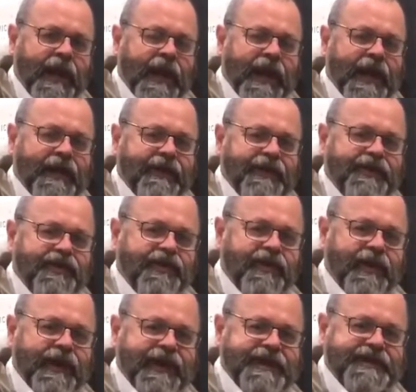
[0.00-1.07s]
in the
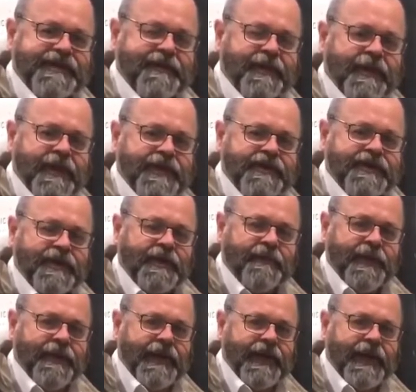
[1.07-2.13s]
tree You'll
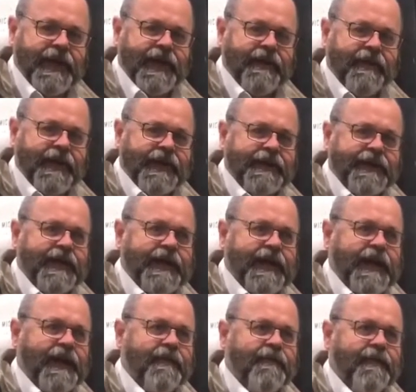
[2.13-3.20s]
Maybe hear that
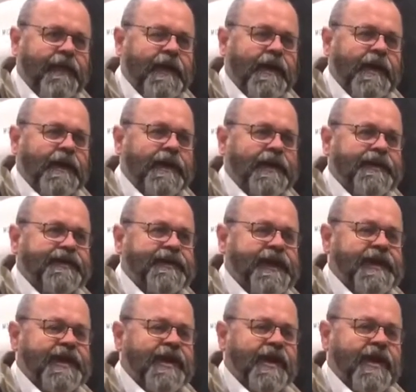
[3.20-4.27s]
today of You'll see
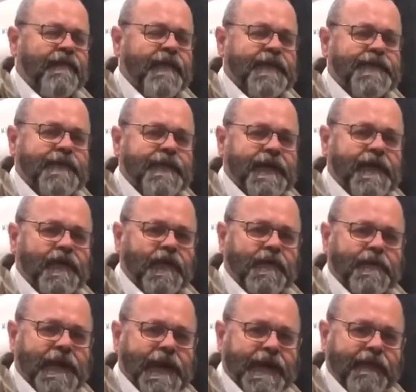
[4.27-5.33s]
carvings of the
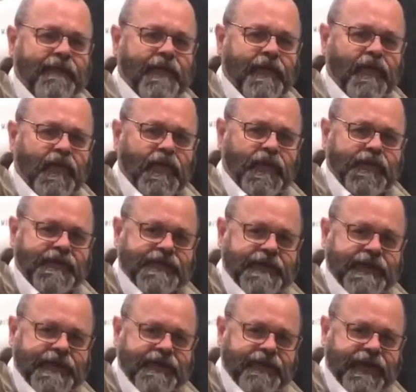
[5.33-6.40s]
old man of the woods and
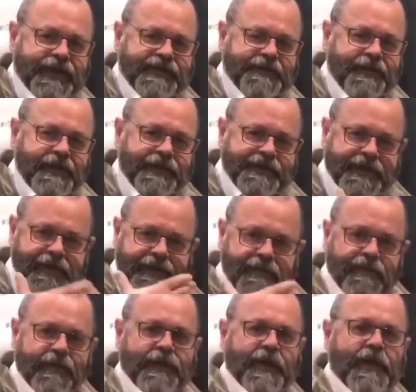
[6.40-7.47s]
the tree spirits
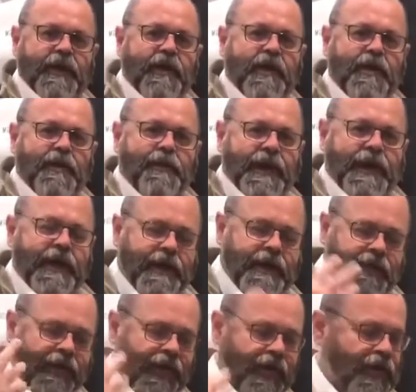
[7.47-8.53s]
with the long beard
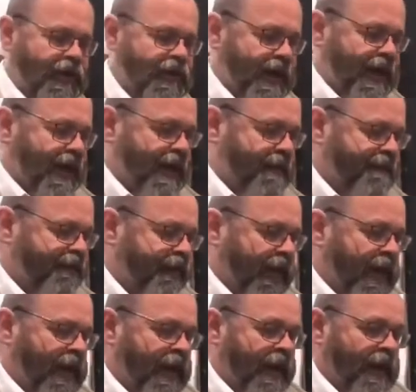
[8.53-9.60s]
and the long hair.
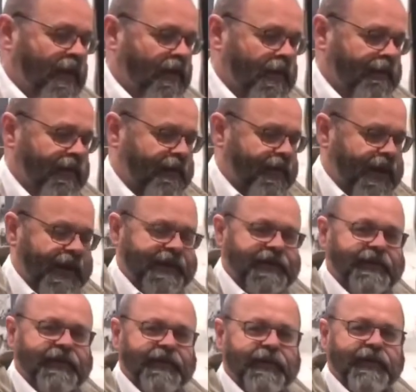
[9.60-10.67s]
One of the
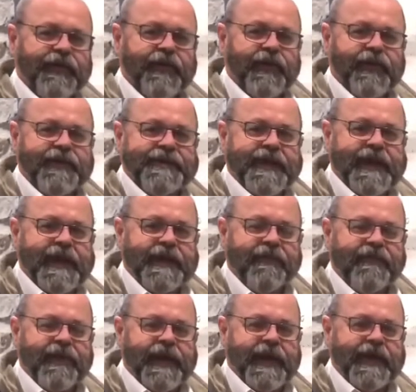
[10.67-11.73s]
practices the Druids had
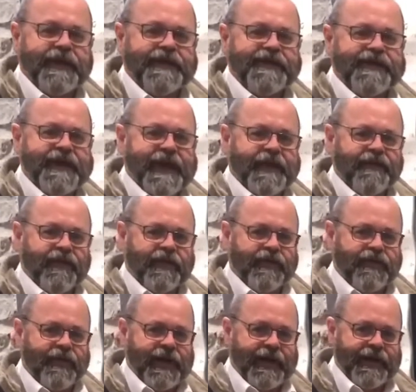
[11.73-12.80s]
if they had a sacred
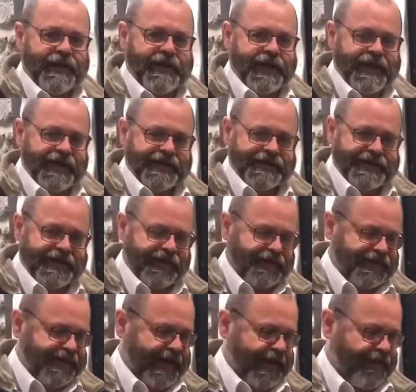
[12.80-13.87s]
tree that they considered
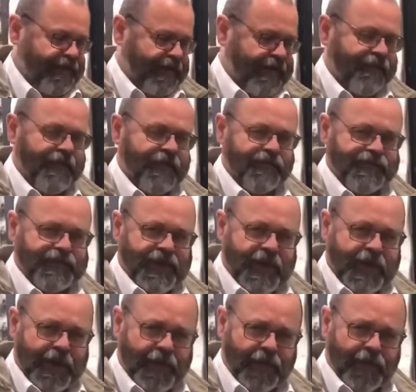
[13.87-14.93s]
sacred, if there was a
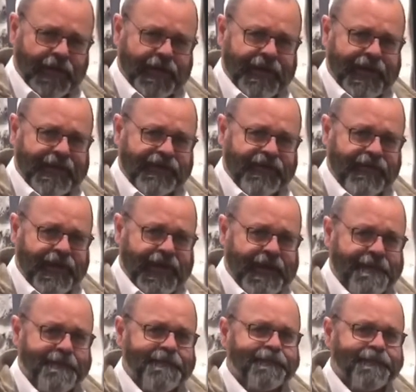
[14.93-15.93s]
hollow in that tree,